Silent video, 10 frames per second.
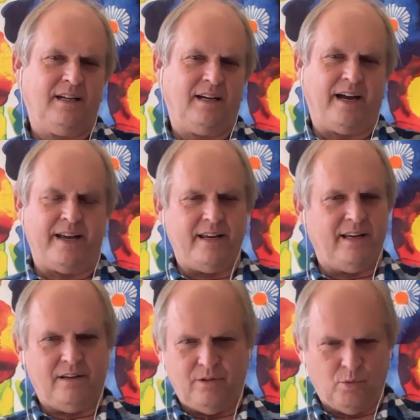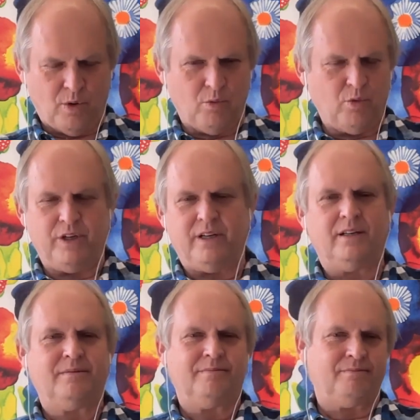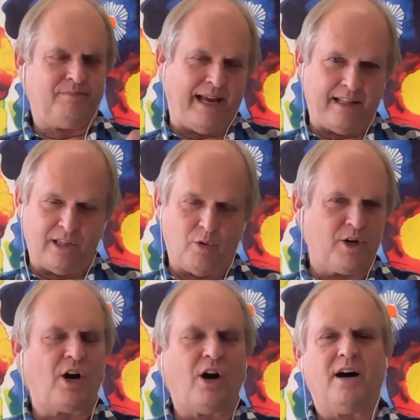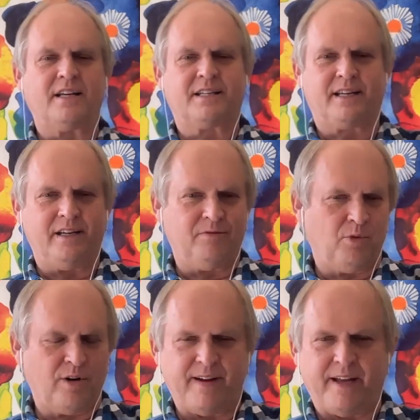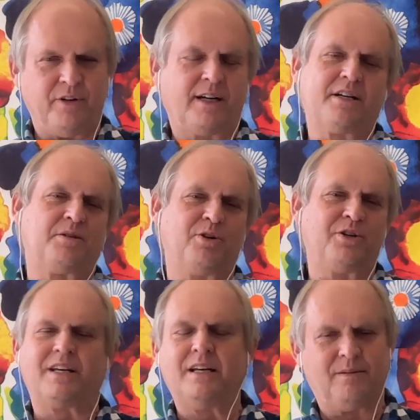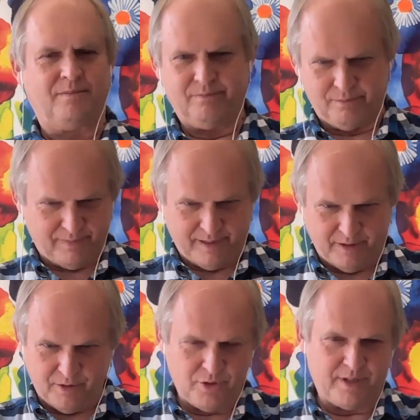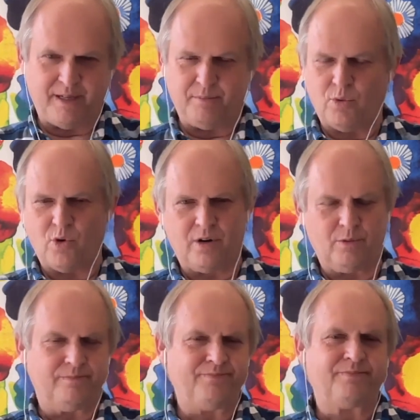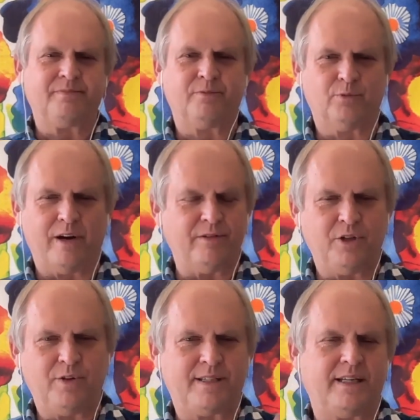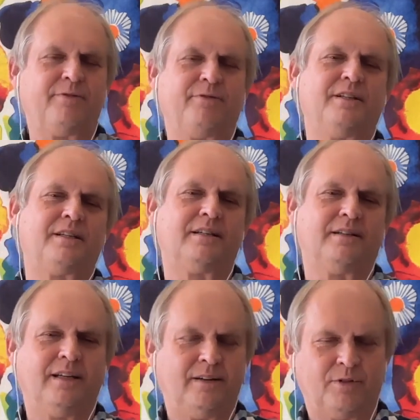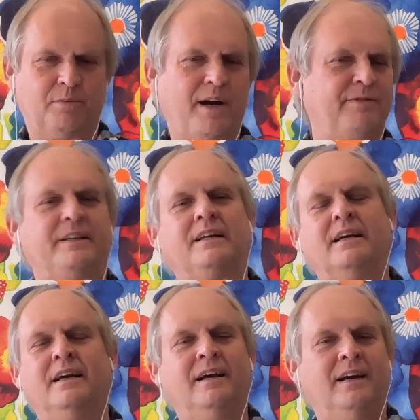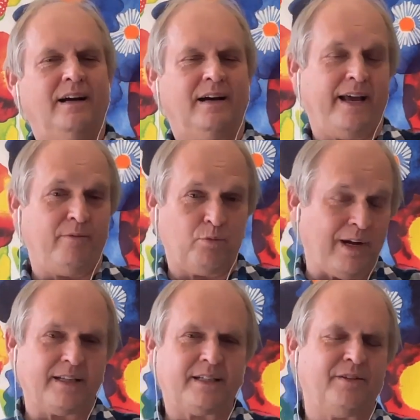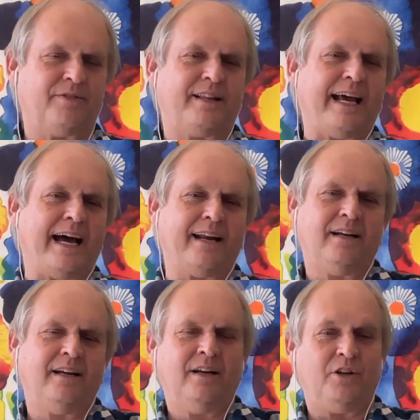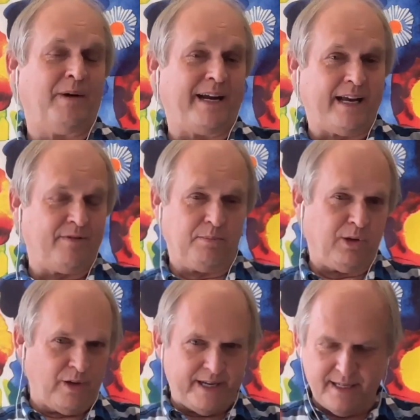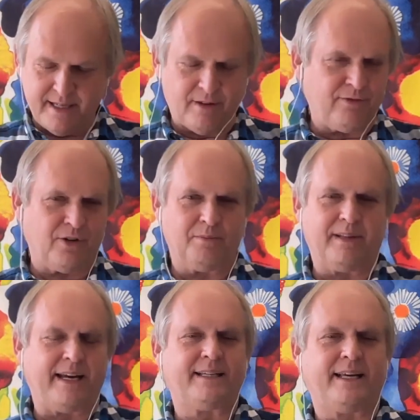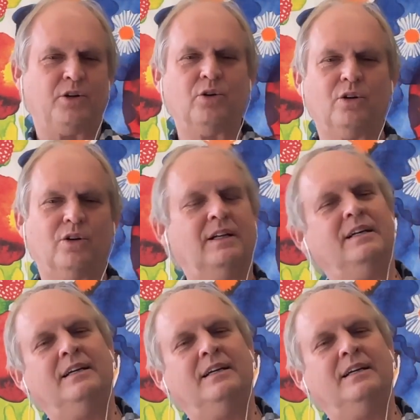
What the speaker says: i.e. what would at lower cost give more value to customers, inducing more revenue as the difference for profit. And relative to that, you might have employees in a firm like, say, Google,